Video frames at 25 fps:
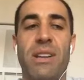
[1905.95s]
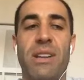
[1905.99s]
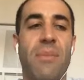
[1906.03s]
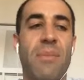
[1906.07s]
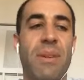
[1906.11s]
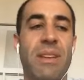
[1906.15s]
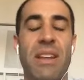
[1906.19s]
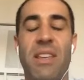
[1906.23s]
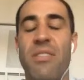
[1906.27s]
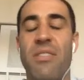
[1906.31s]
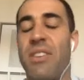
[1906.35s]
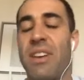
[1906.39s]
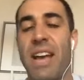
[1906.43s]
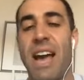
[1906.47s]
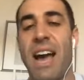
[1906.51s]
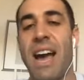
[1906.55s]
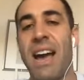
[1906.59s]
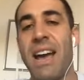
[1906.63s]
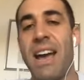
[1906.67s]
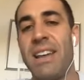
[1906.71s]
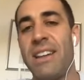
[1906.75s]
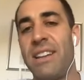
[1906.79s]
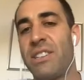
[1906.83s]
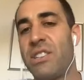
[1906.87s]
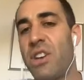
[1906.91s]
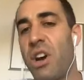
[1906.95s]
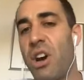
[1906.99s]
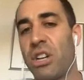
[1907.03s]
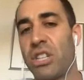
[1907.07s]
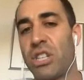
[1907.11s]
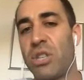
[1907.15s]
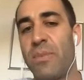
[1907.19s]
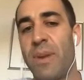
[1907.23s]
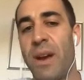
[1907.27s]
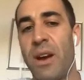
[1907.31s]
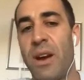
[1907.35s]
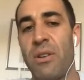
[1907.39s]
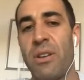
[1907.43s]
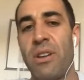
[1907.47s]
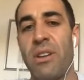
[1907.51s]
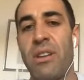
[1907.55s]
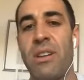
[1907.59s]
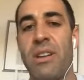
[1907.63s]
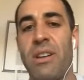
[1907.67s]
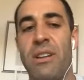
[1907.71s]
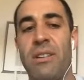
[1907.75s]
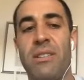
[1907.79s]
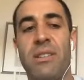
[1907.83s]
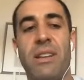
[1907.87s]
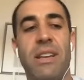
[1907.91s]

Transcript: I mean, in the guide, it talks about it and,